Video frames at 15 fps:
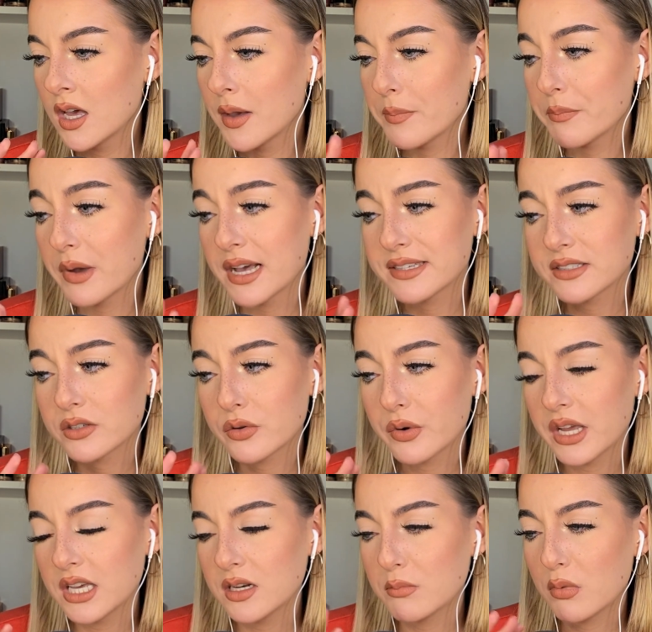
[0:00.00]

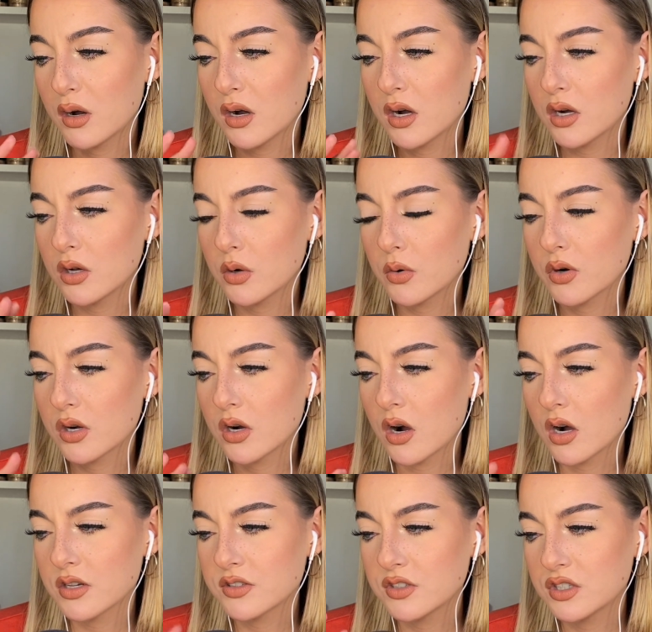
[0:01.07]
Masquerade ball or
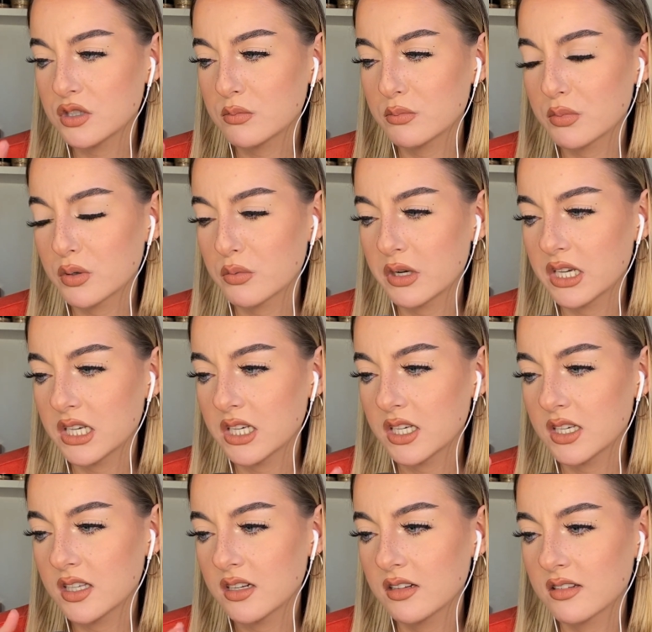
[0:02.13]
costume
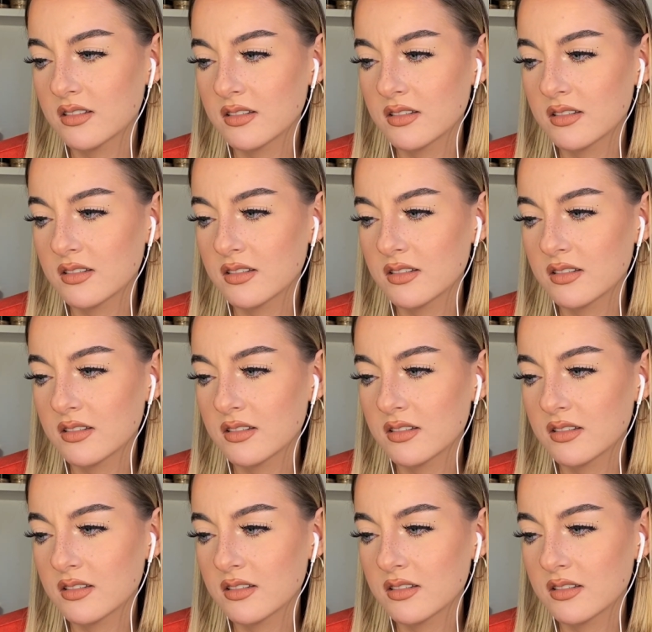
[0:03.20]
parade?